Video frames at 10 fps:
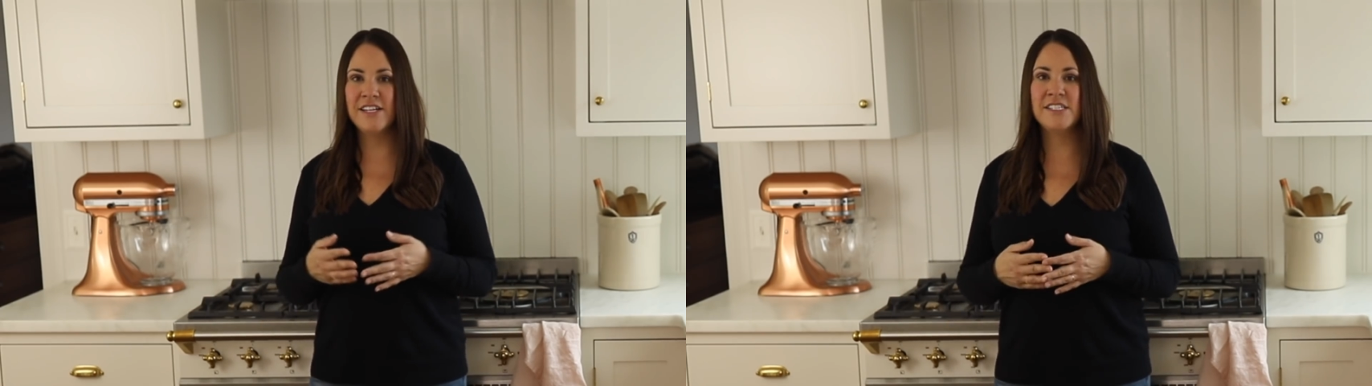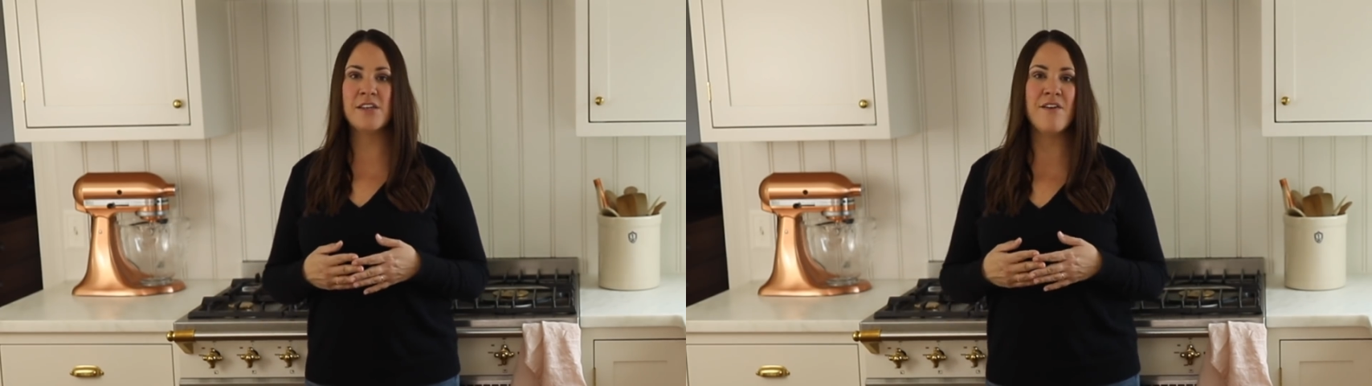
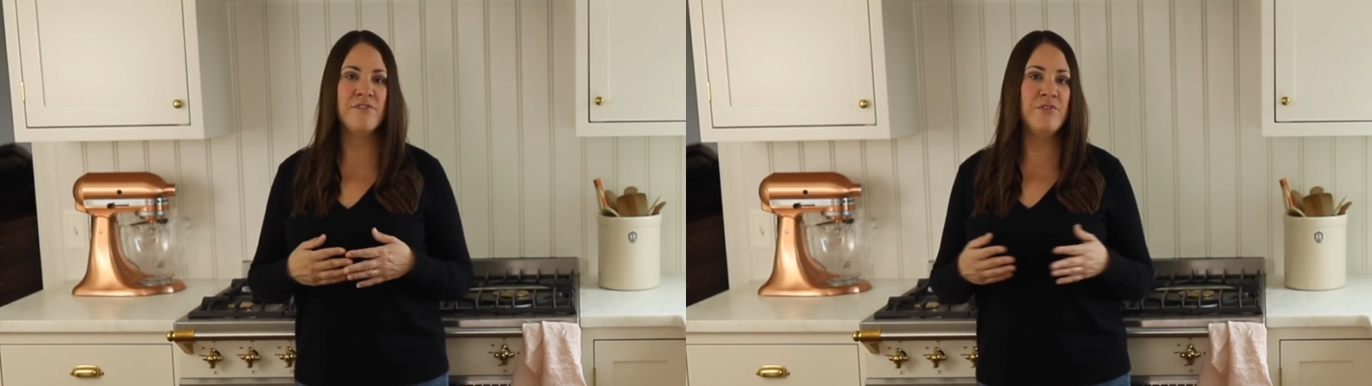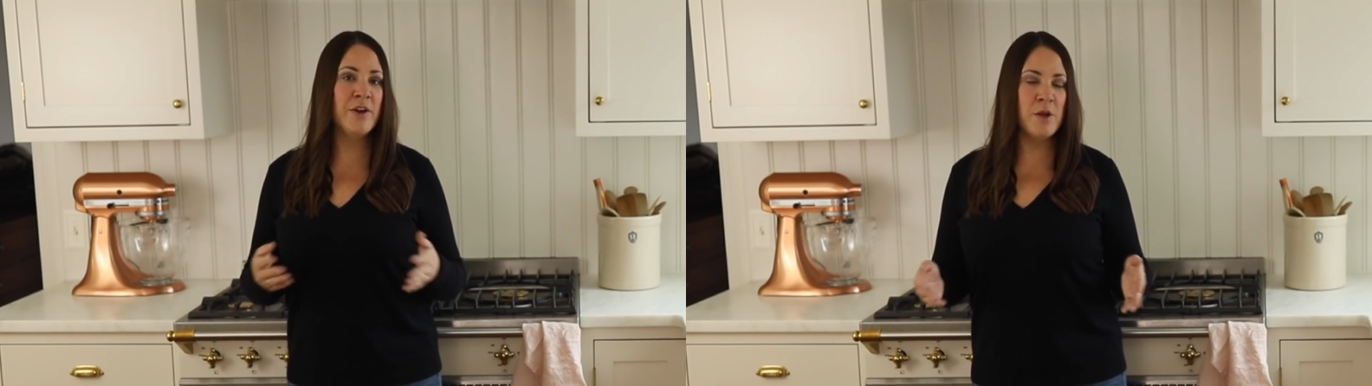is
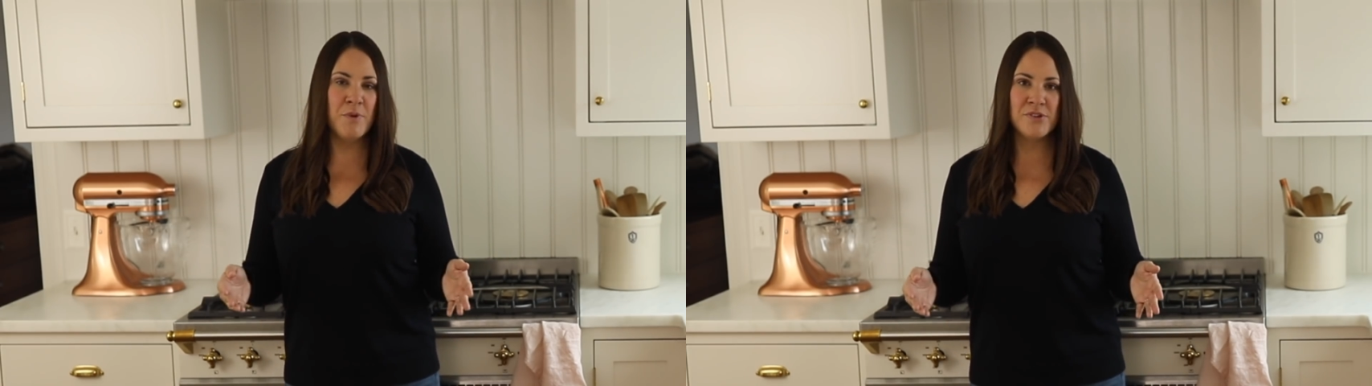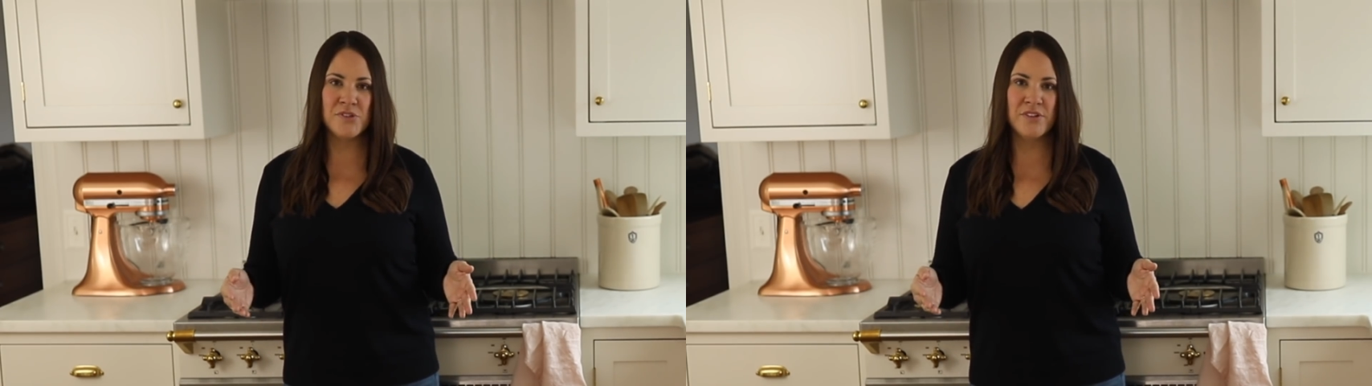very
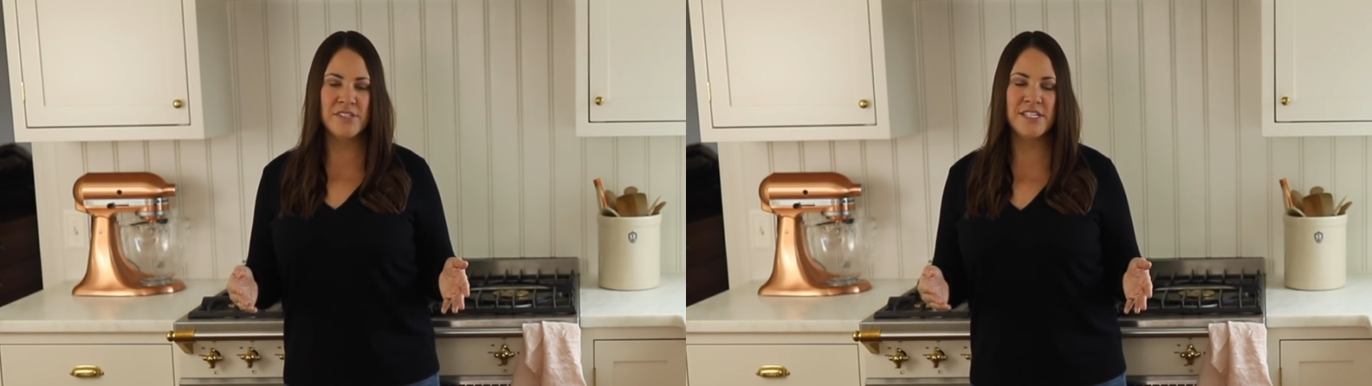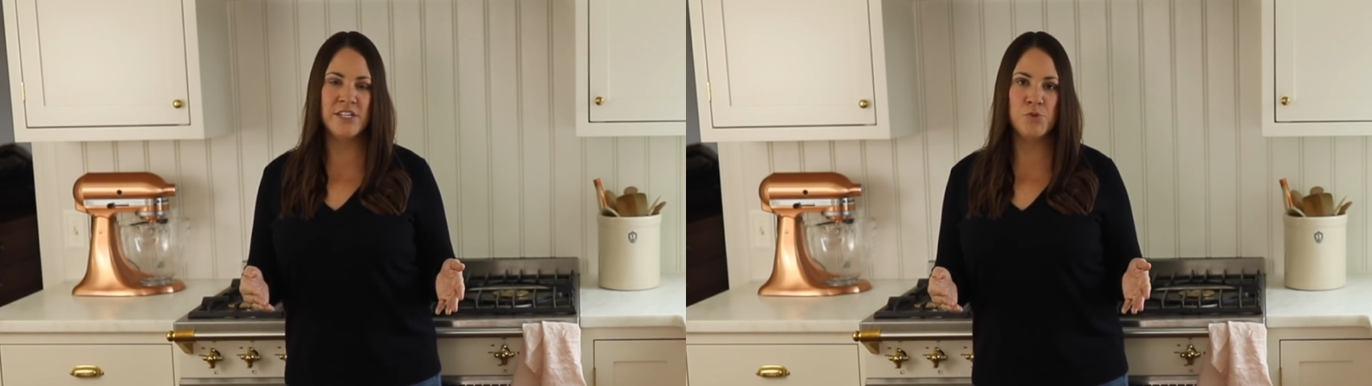
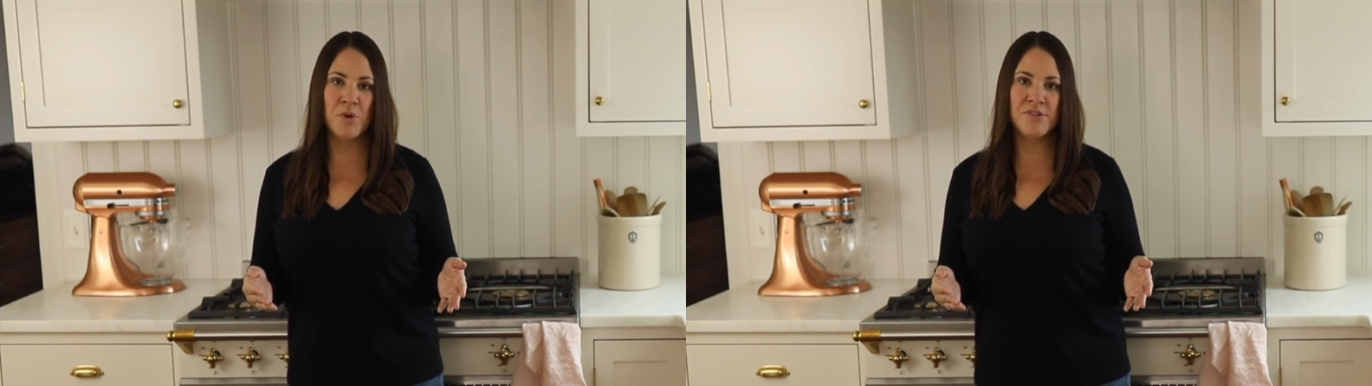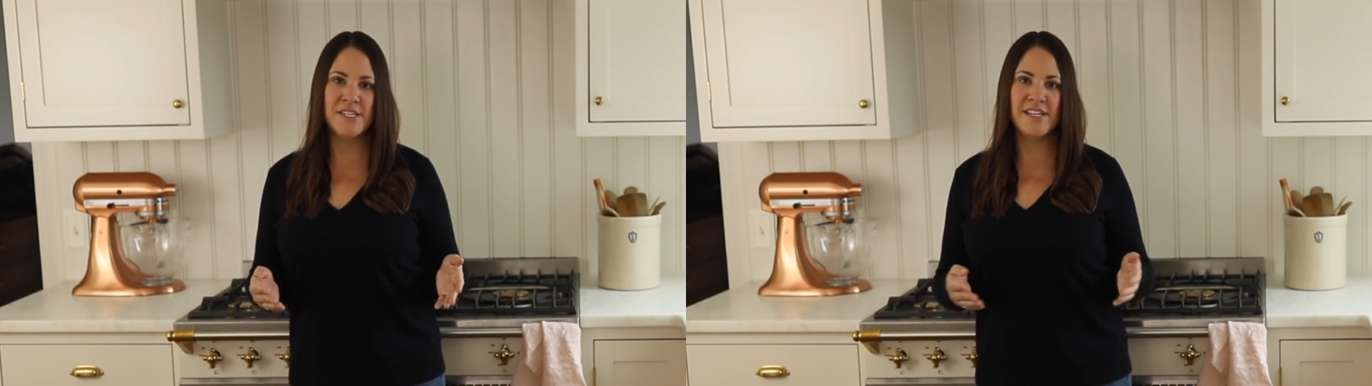personal to each
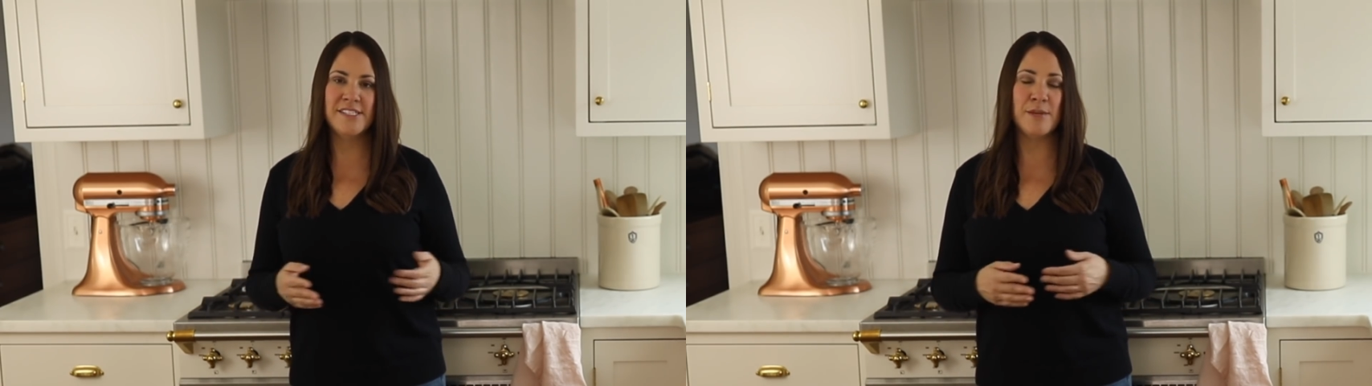person.